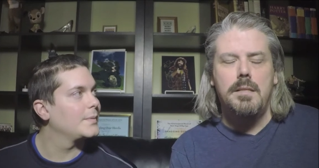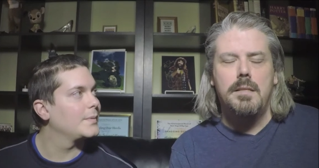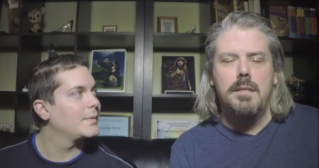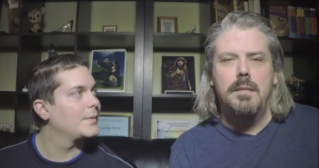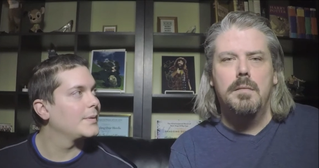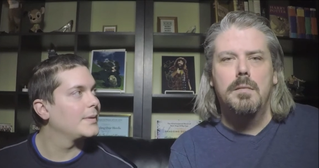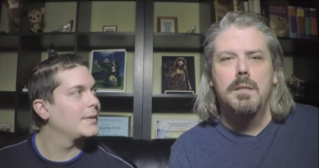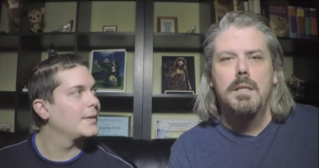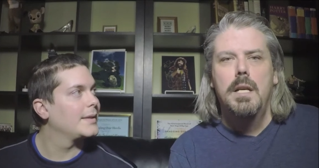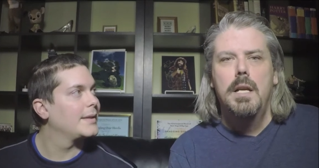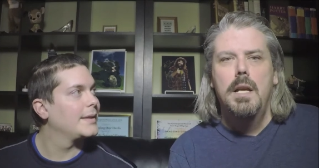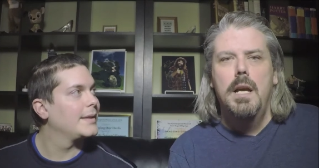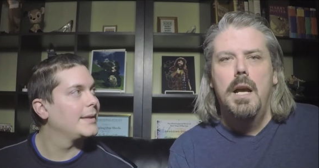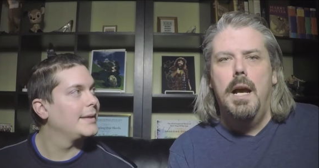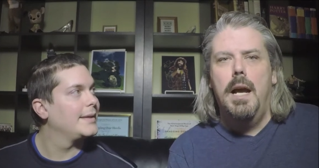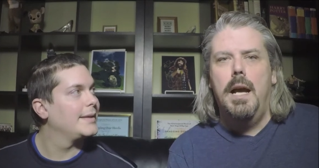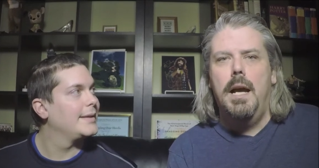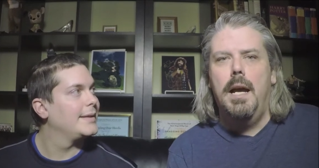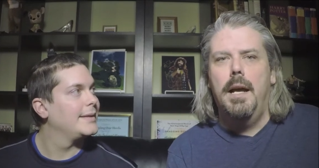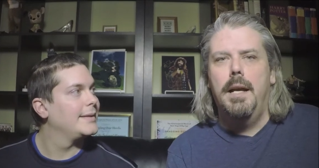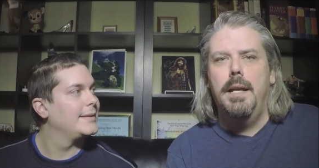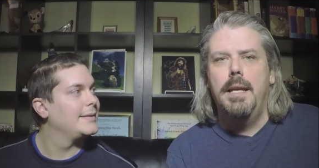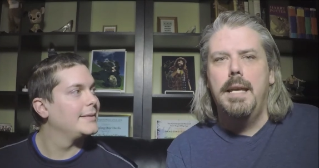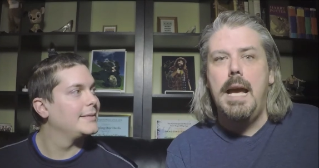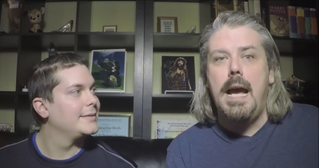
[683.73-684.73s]
Speaker 1: So,
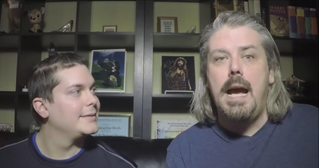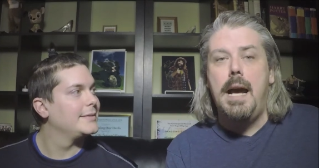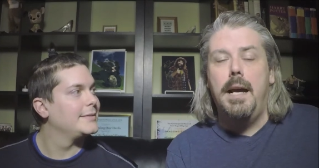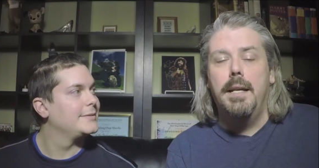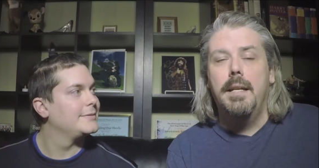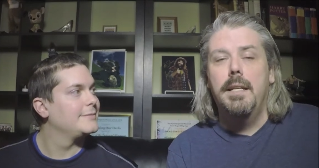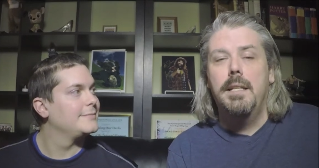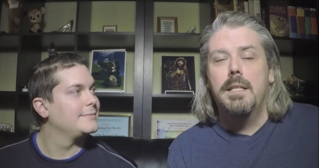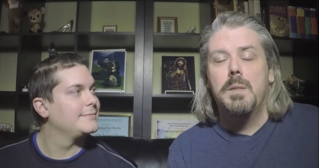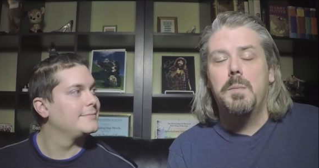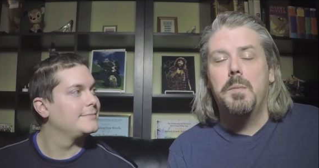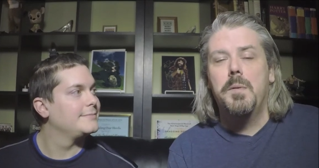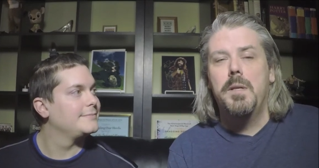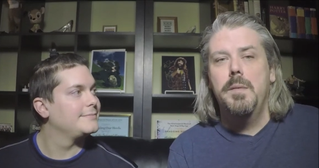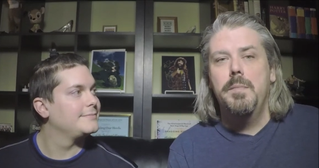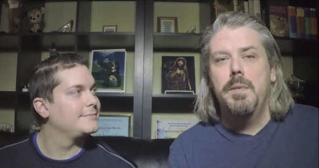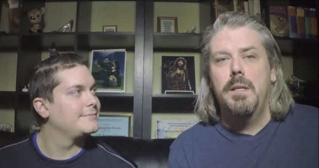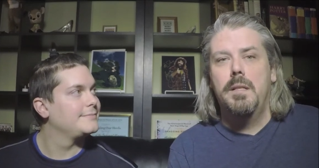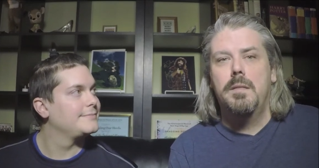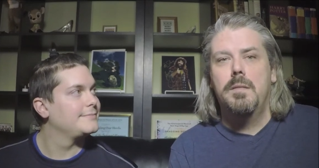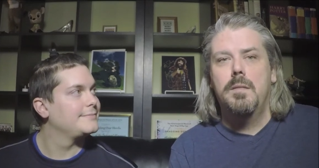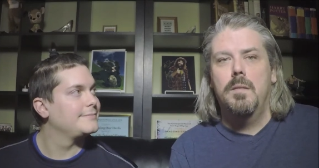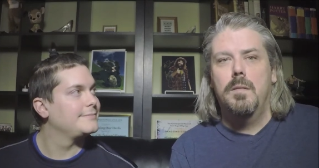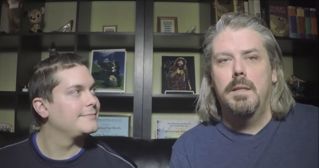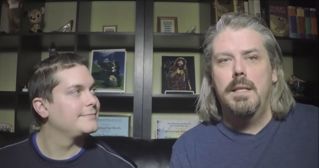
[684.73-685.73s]
yeah, it is pretty
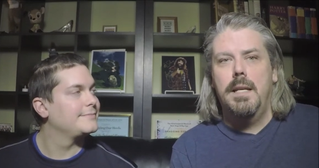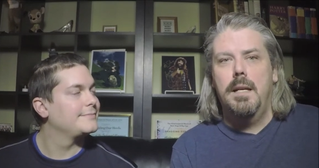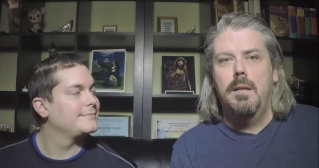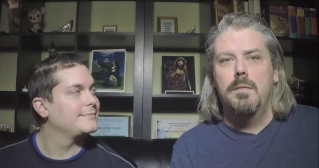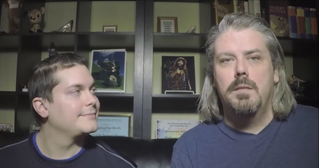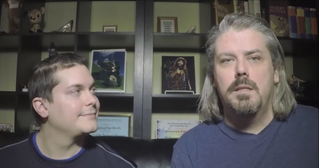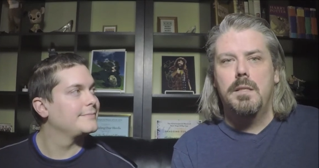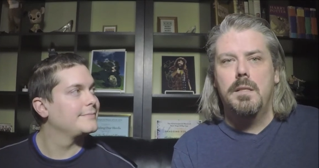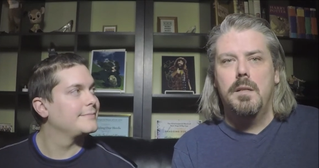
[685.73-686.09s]
much sold out.